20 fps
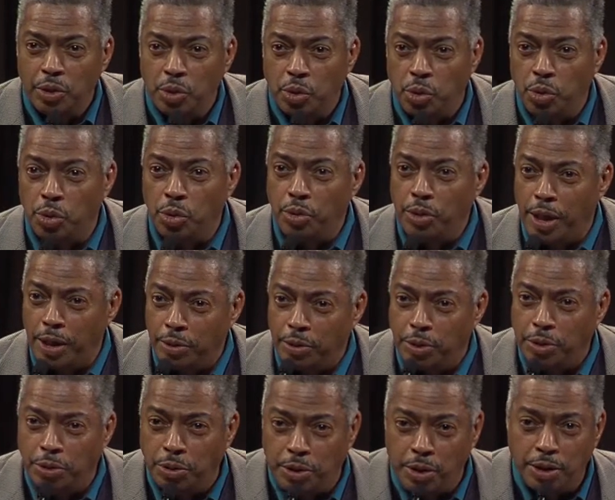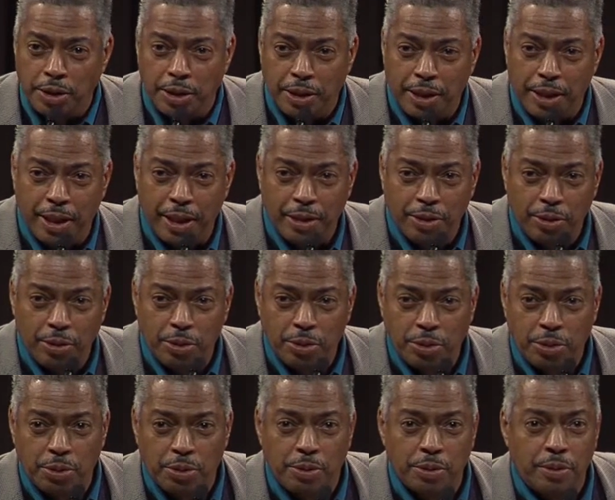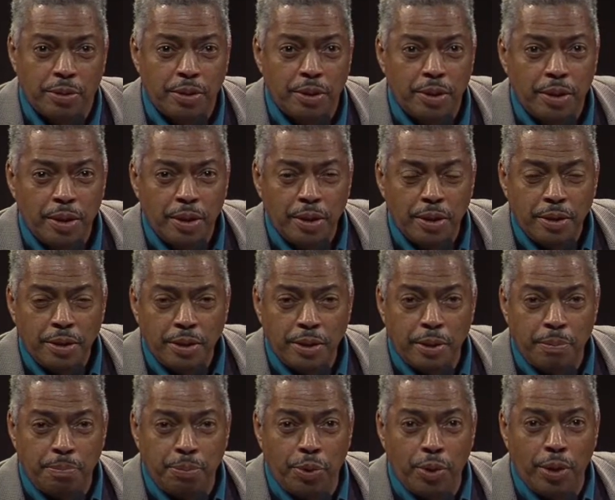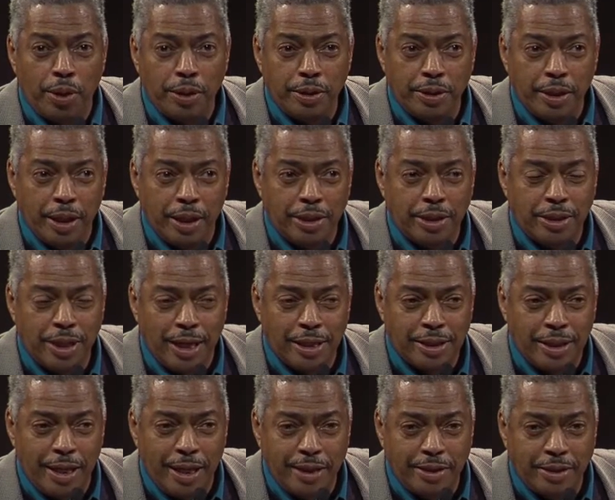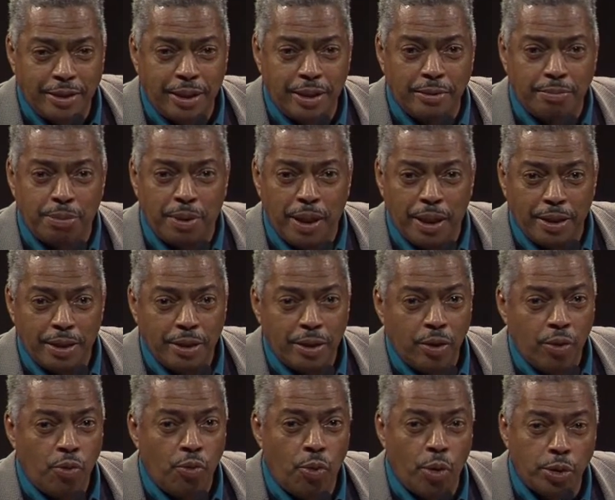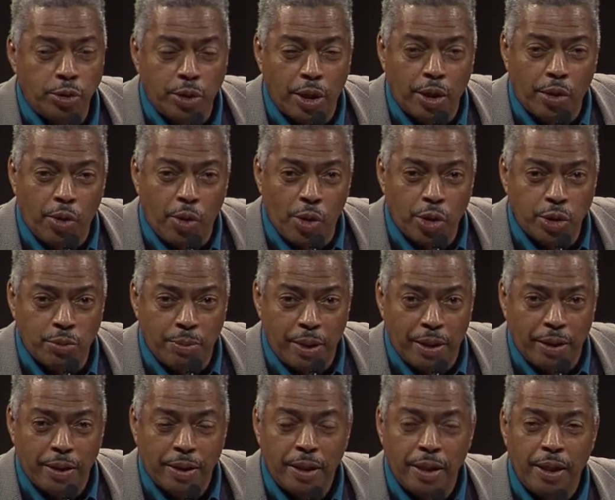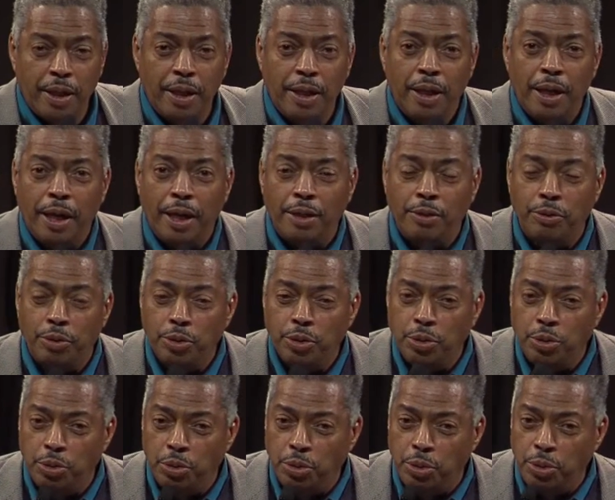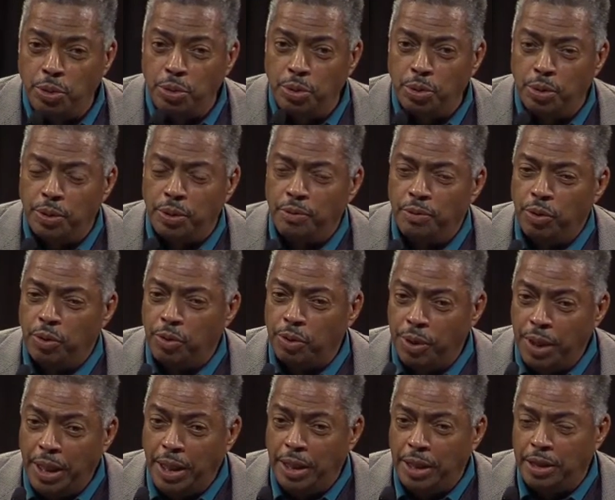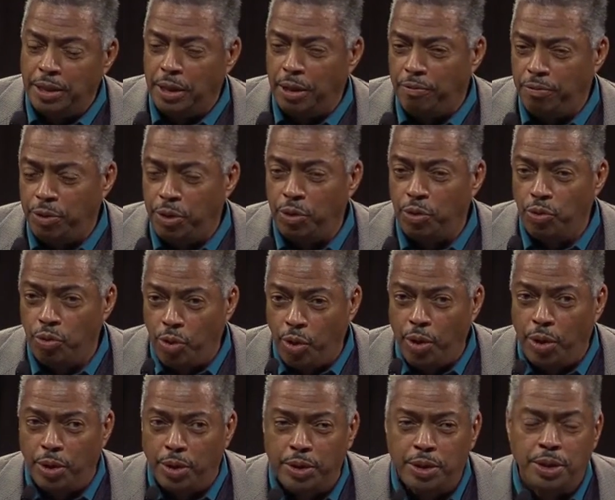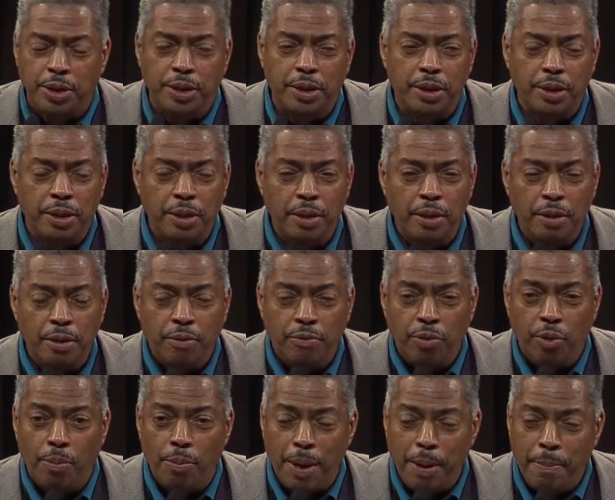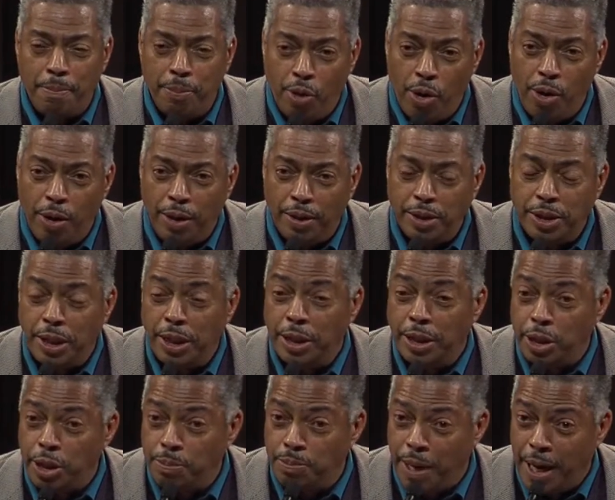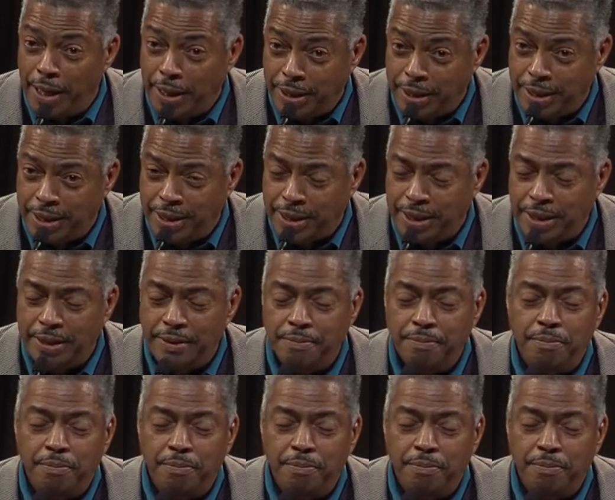to whom I'm going to dedicate also the poem that is translated by Walter Krogsman. I'm going to read a few words from my poems in Spanish,